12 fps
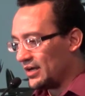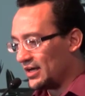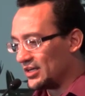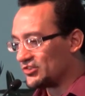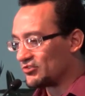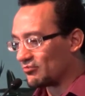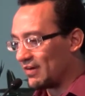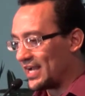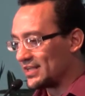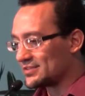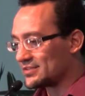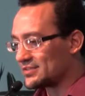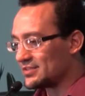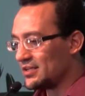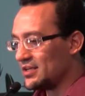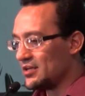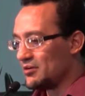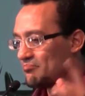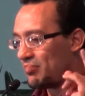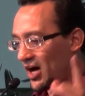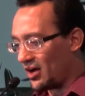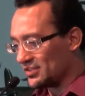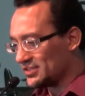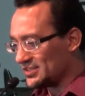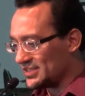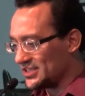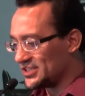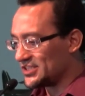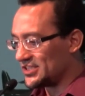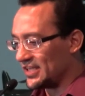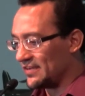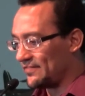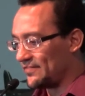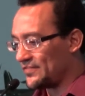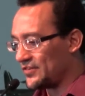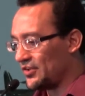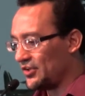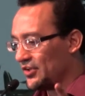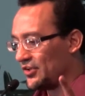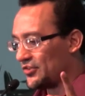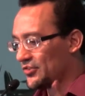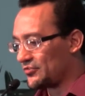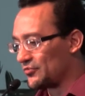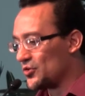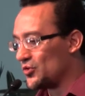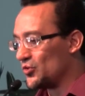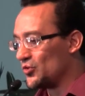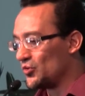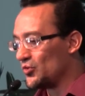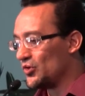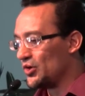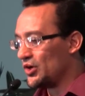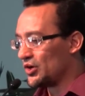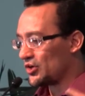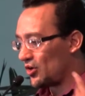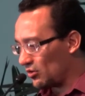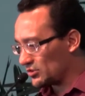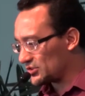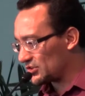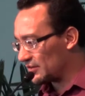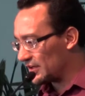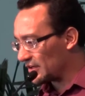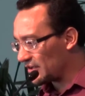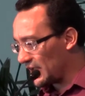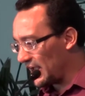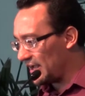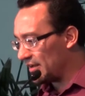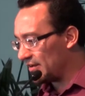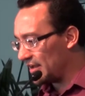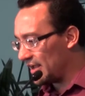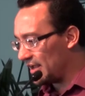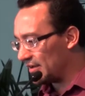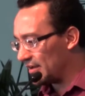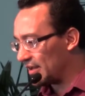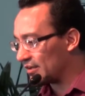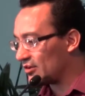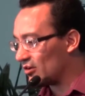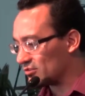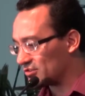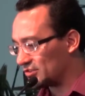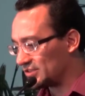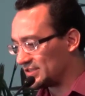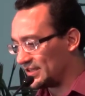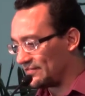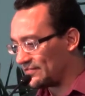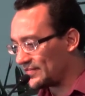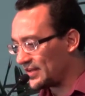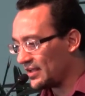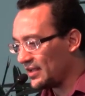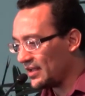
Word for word: address policy shift through culture and, and, and, and culture shift.